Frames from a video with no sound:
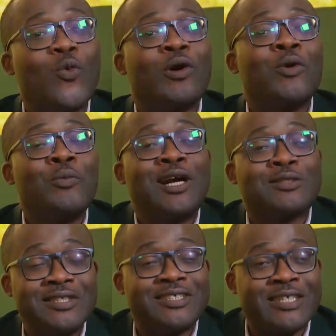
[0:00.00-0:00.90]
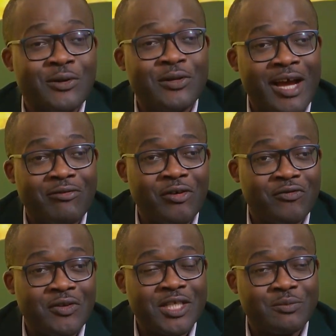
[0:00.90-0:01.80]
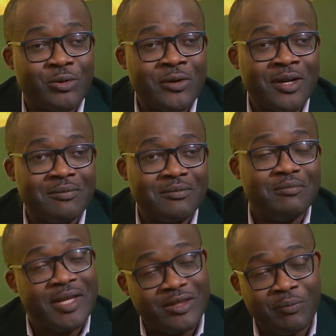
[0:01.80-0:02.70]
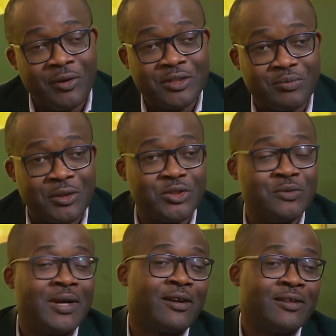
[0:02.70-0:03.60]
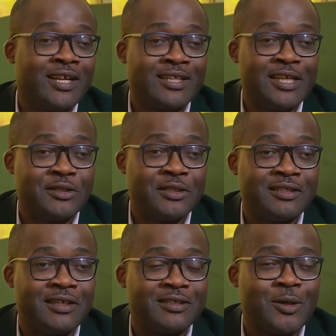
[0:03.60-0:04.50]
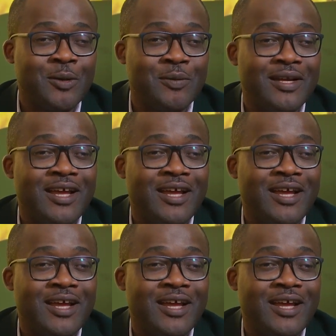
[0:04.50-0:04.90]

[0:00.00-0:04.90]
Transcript: Welcome back to the second half of today's program, Meet the Boss, brought to you by connectnigeria.com.